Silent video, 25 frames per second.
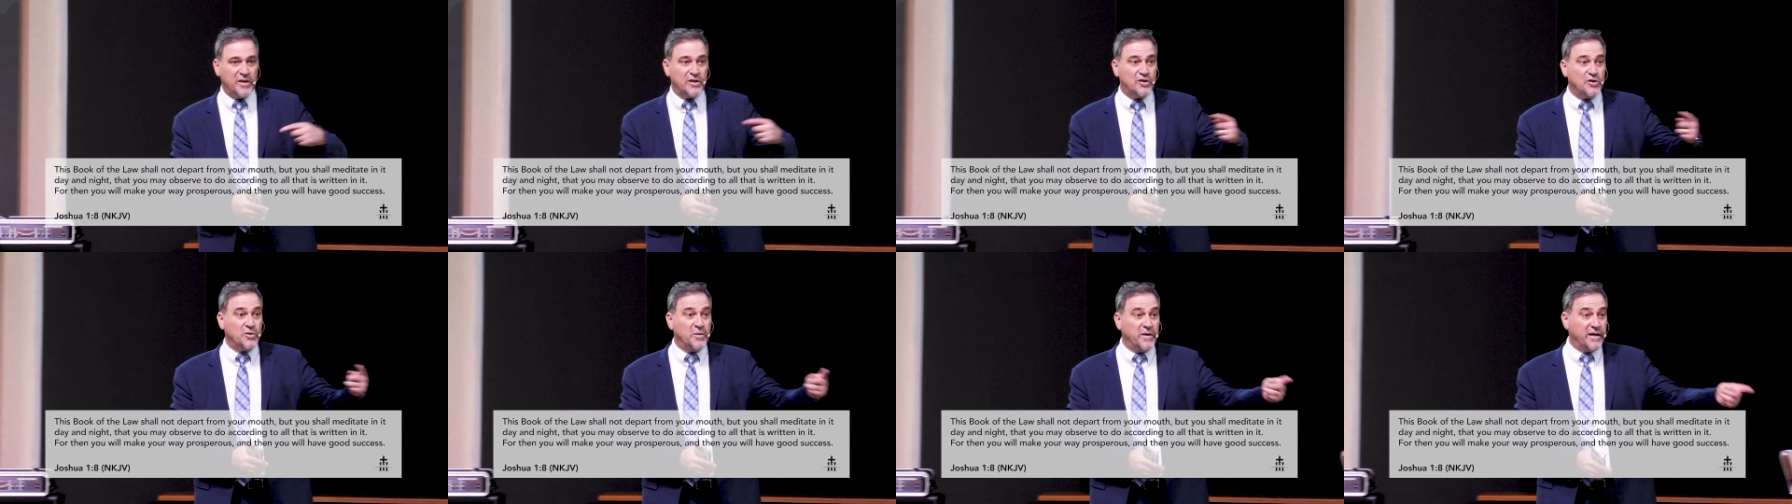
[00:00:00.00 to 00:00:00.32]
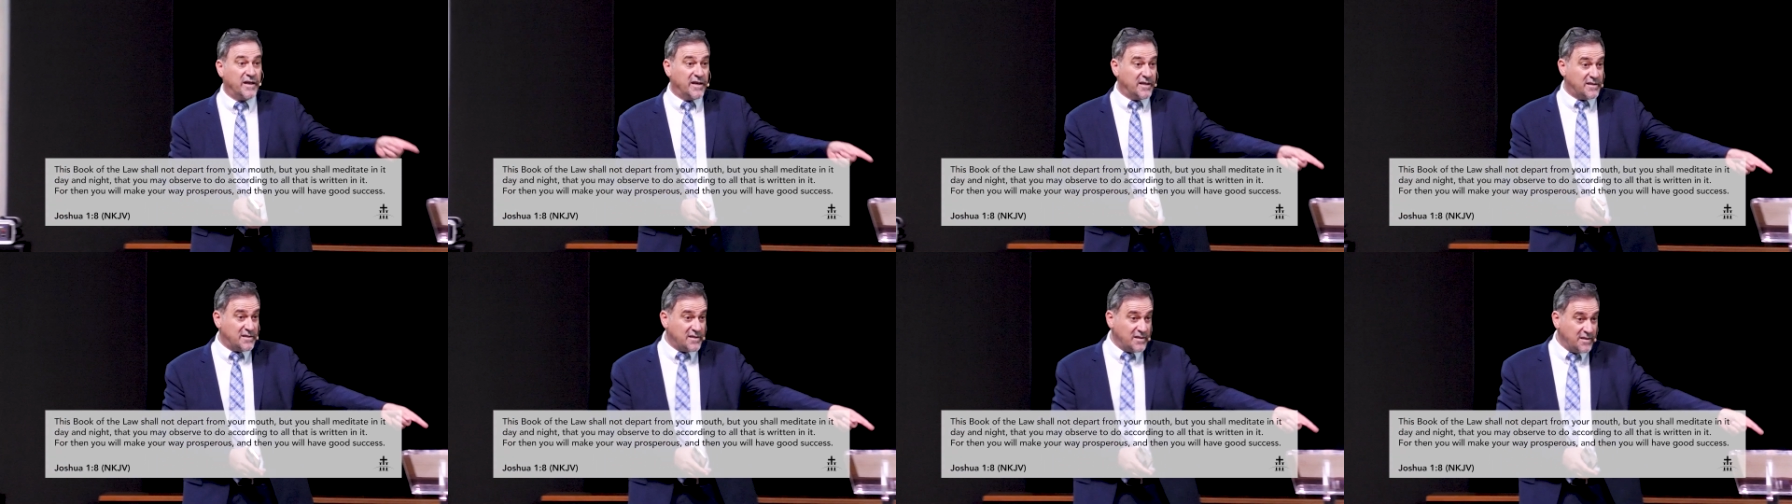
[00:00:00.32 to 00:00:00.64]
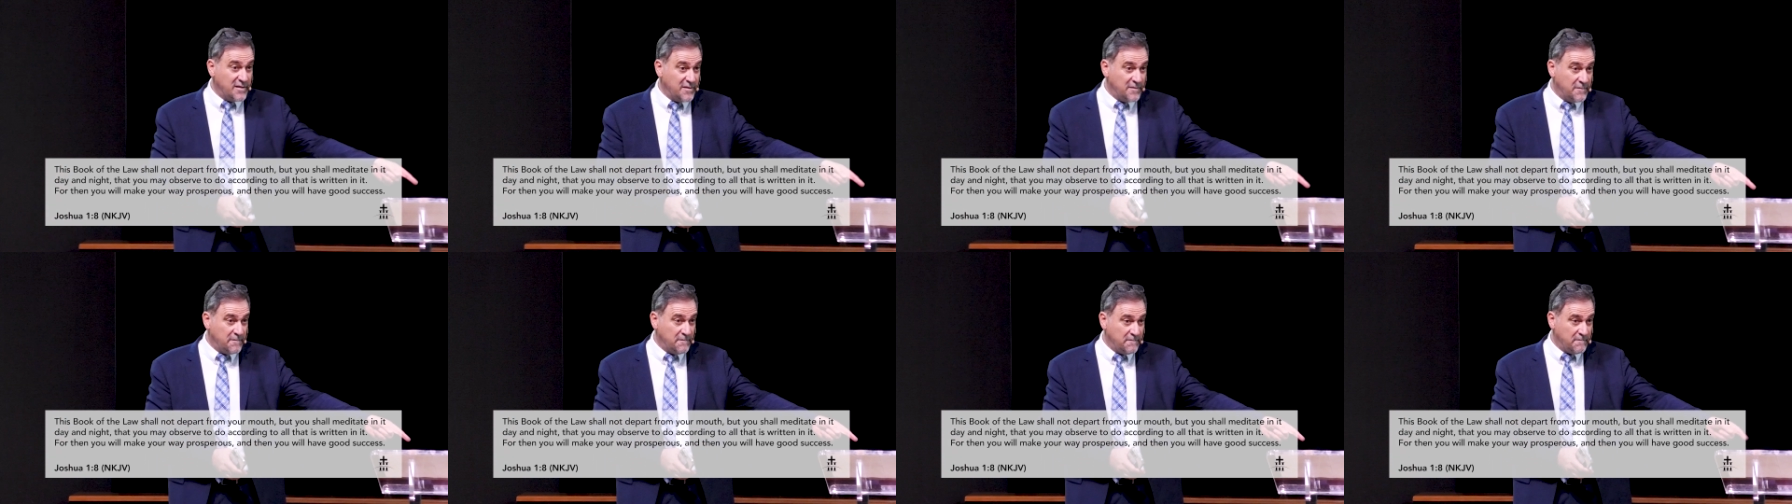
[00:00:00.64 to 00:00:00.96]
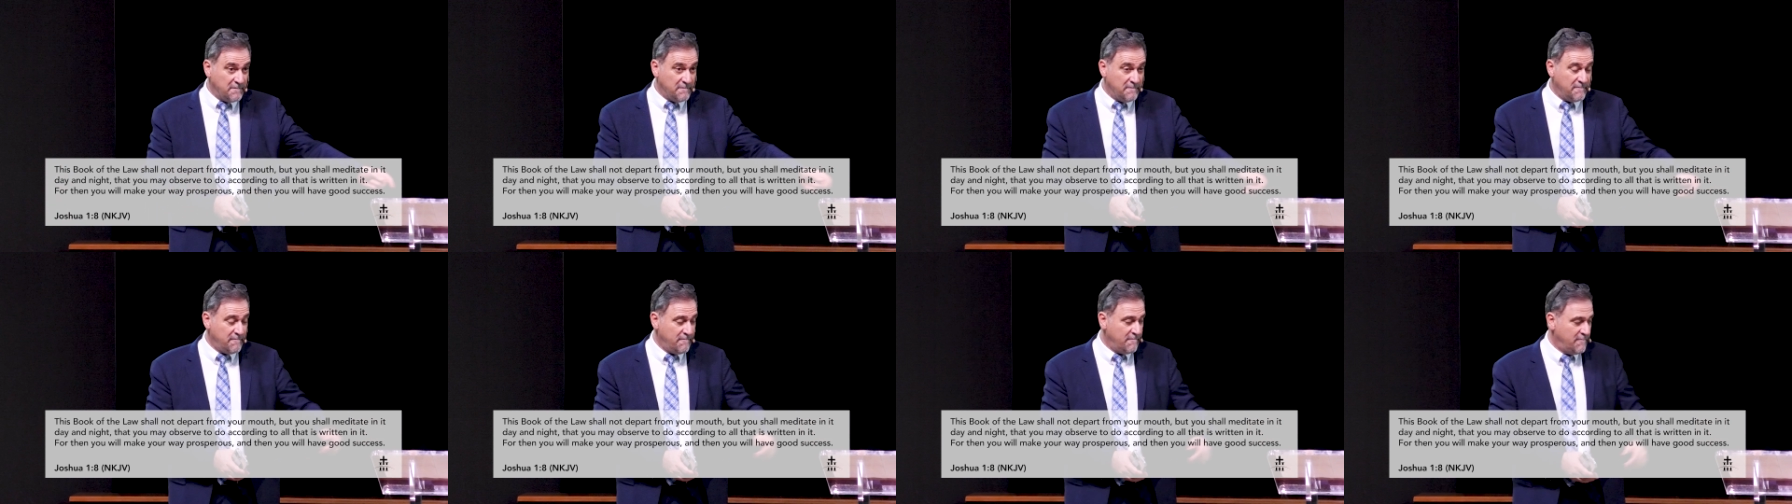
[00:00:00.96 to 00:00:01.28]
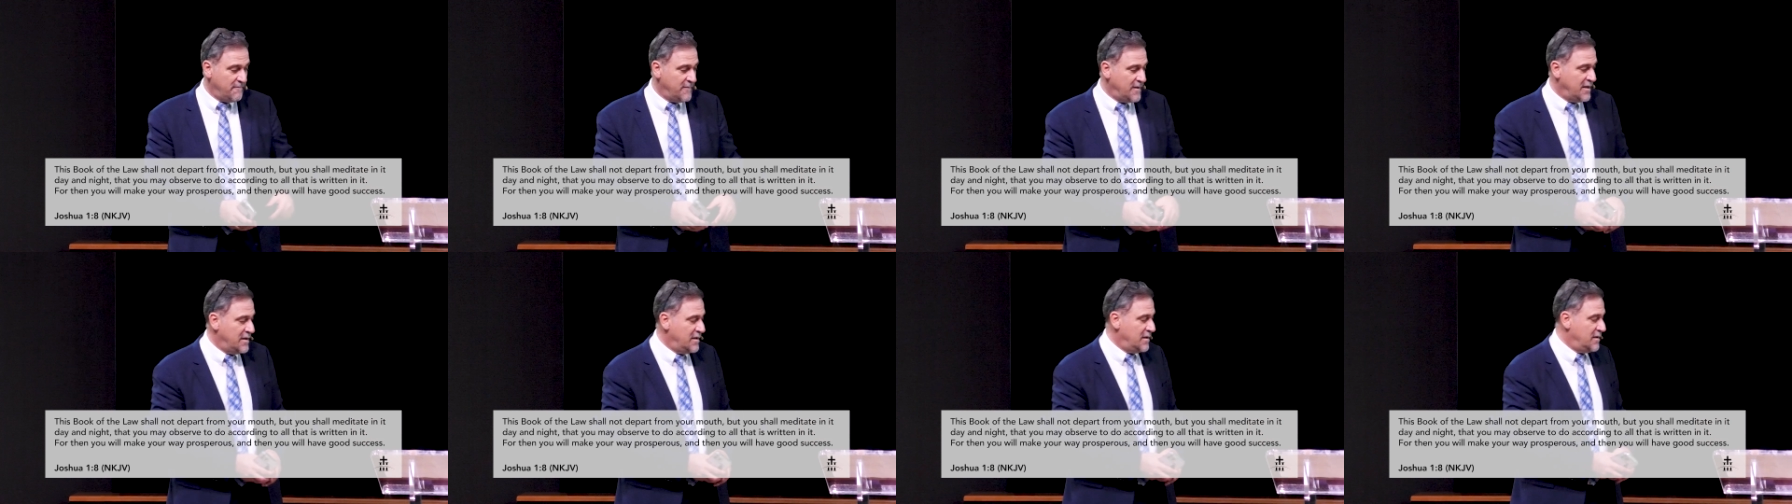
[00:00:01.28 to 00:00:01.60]
doing it.
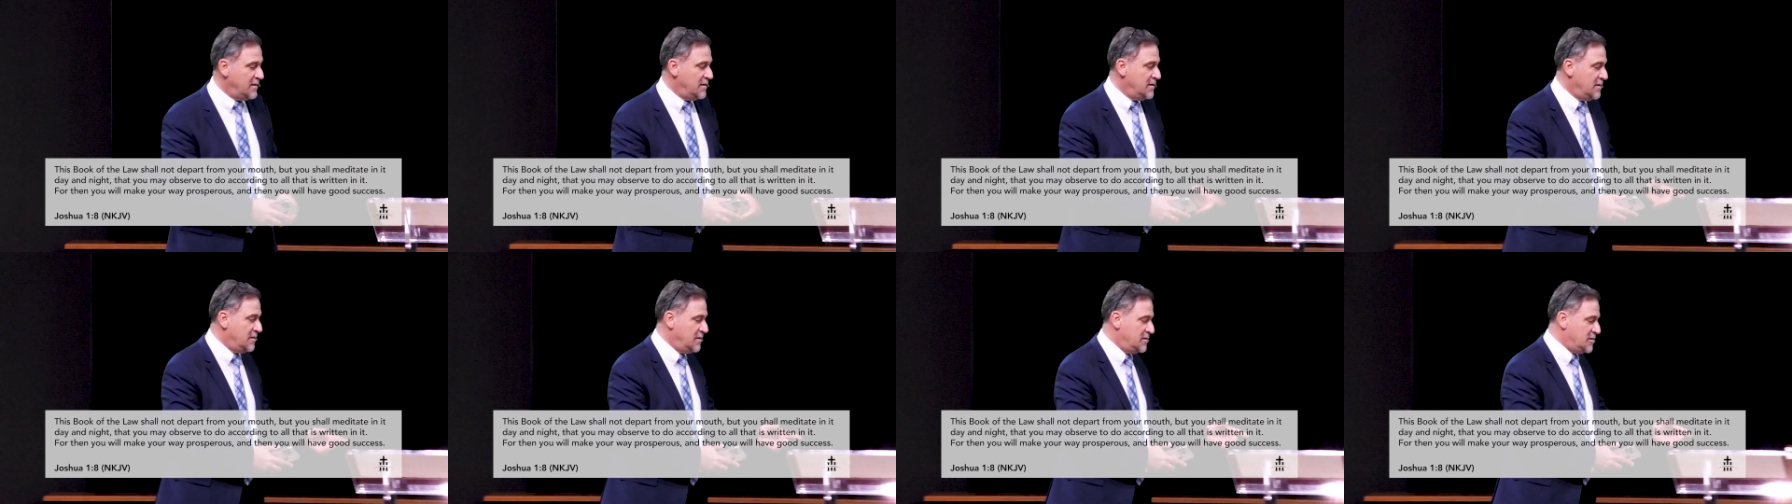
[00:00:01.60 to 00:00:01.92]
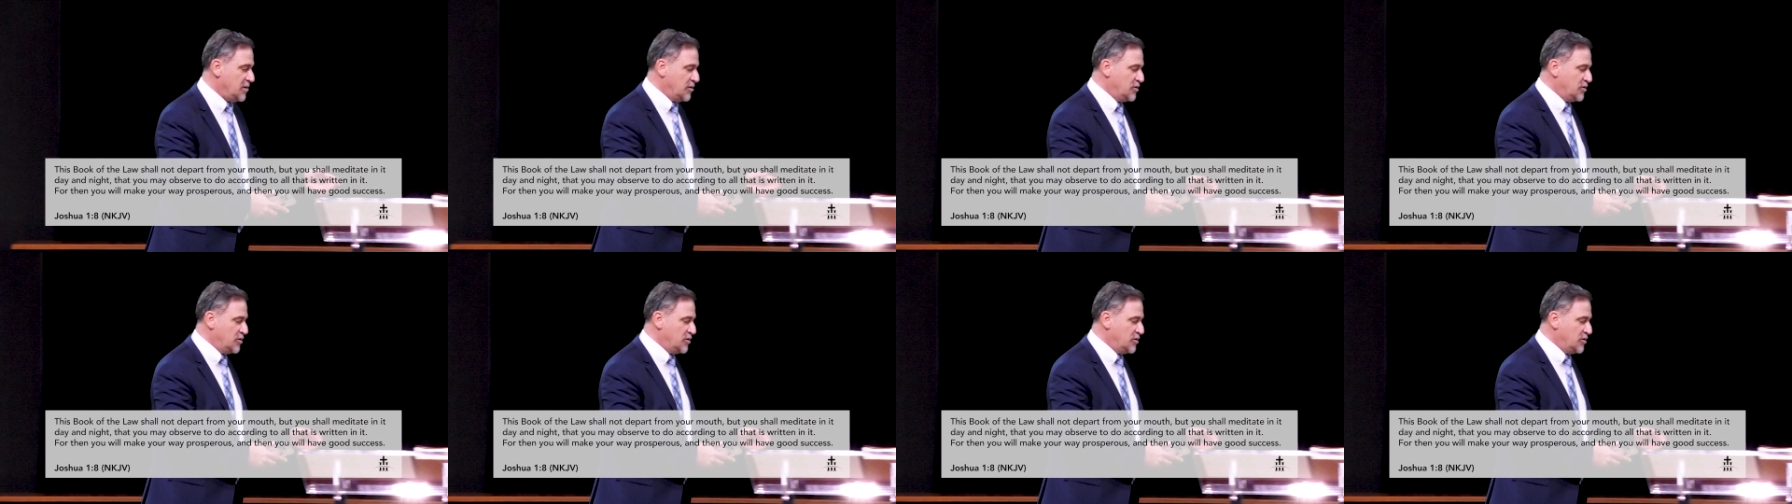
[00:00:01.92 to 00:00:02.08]
So,